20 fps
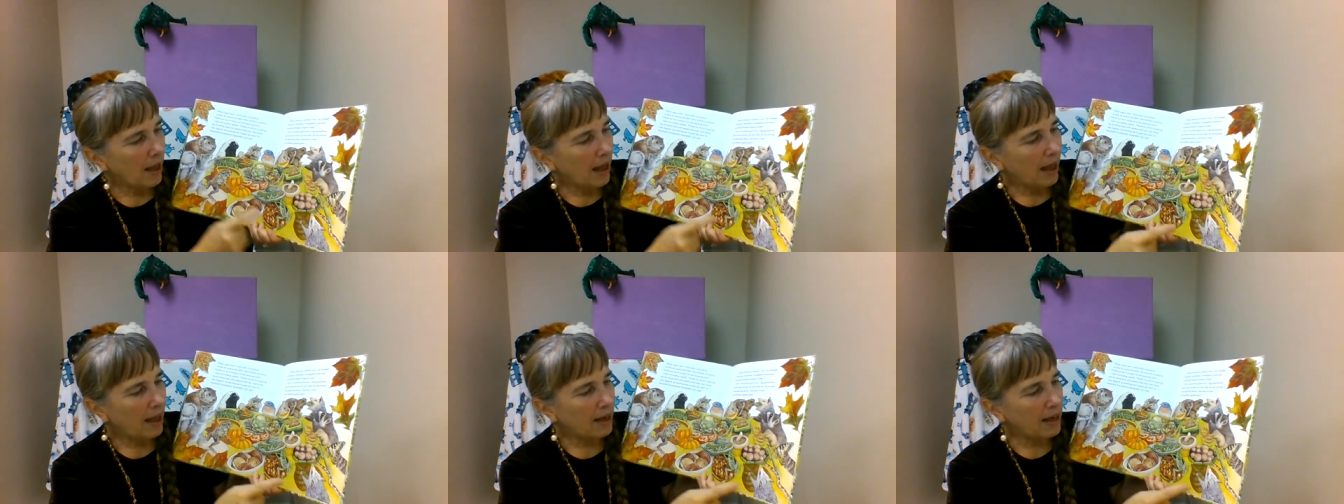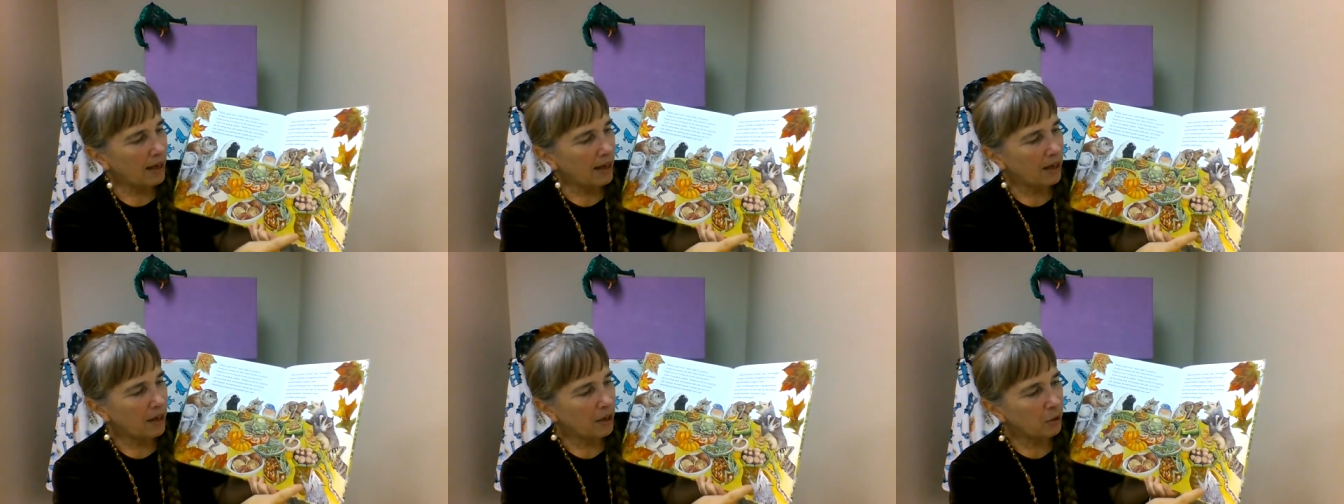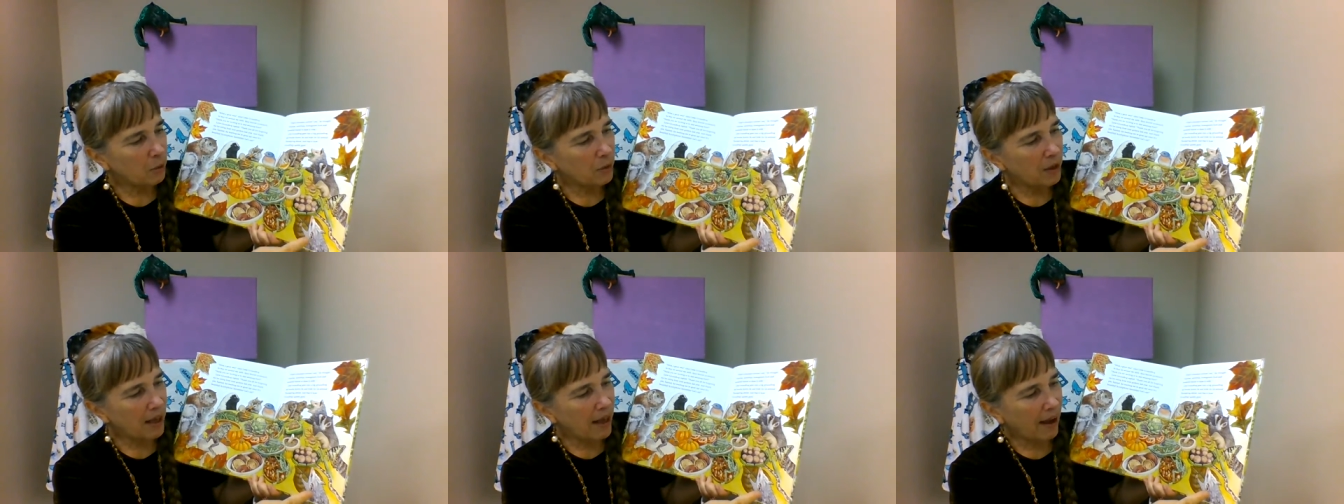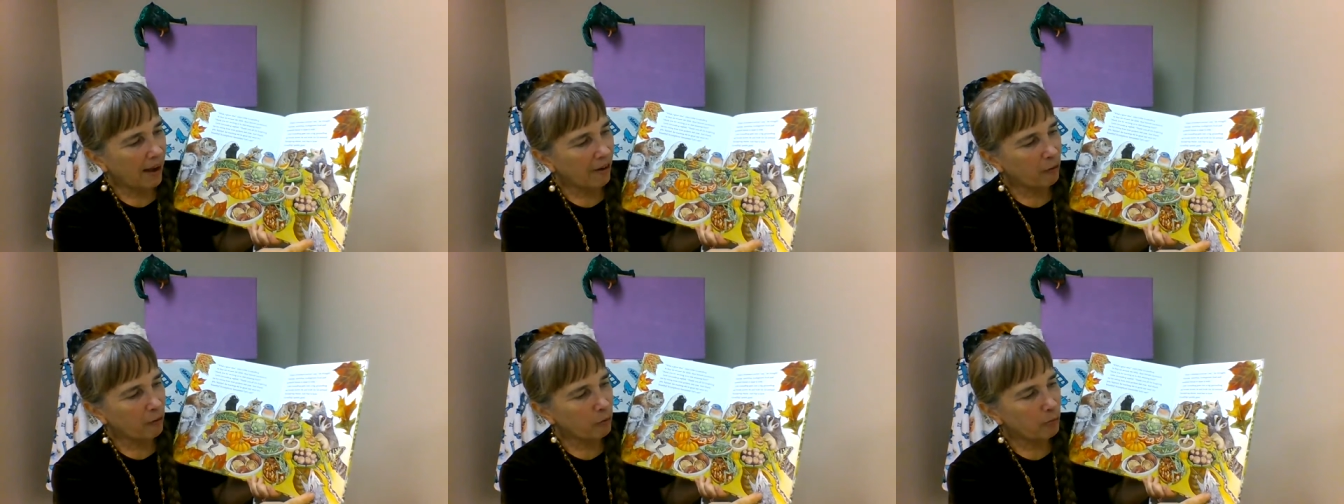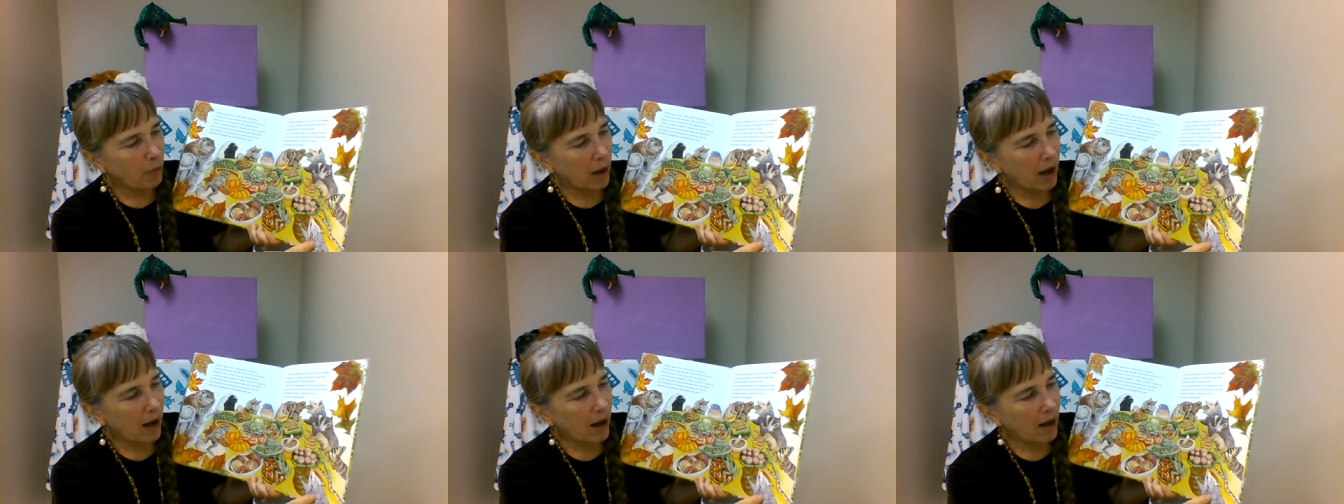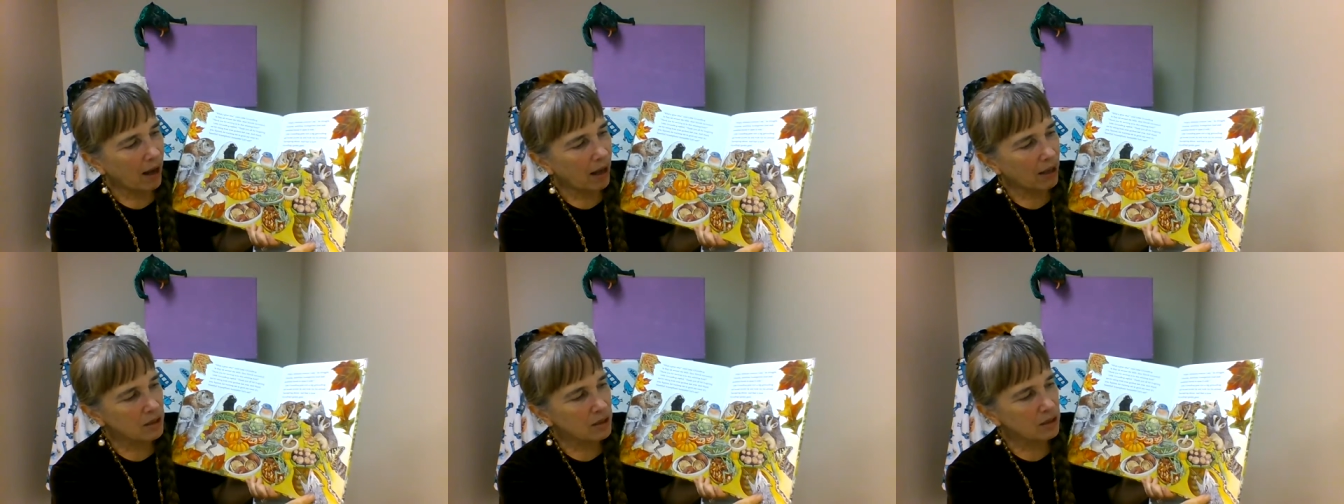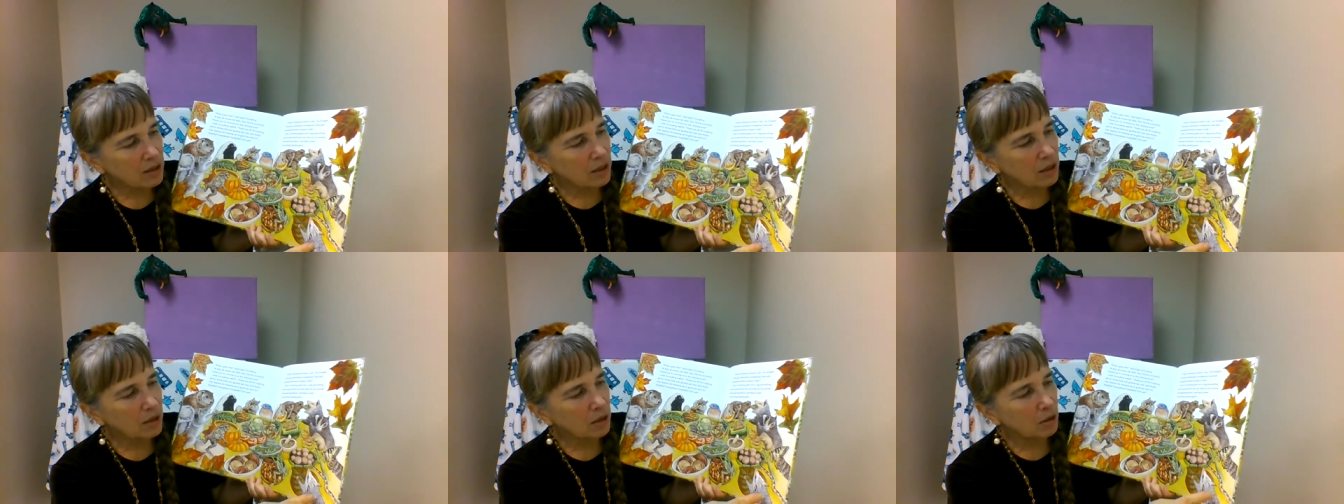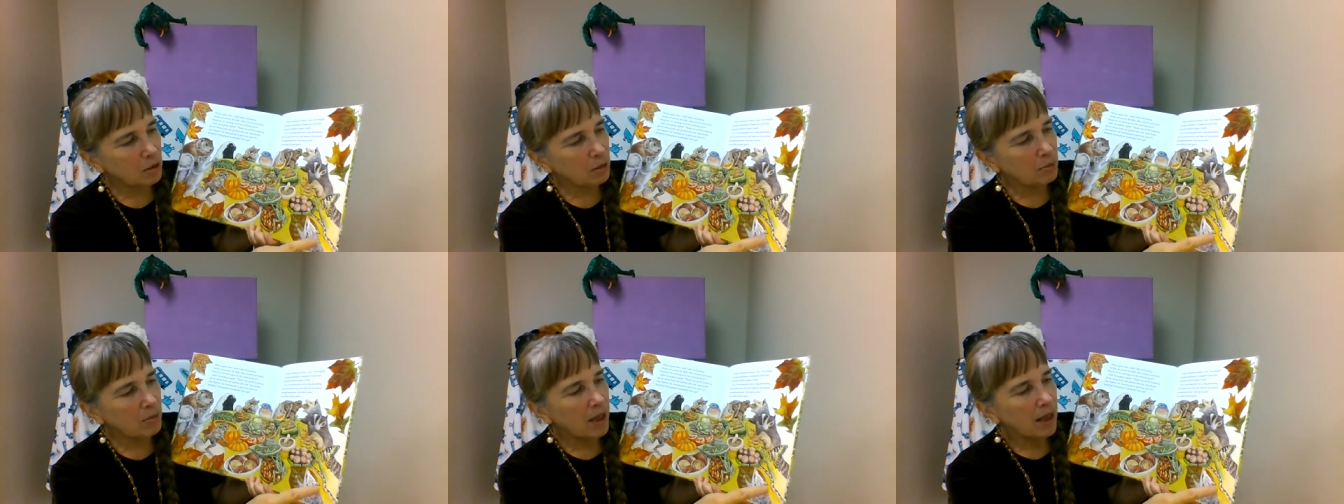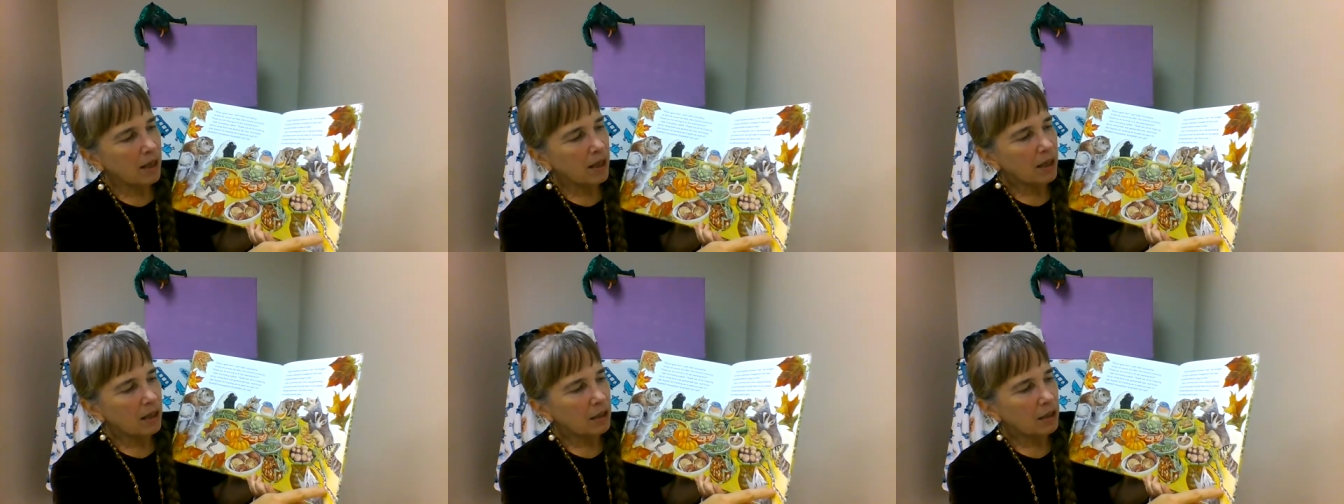And here we have possum,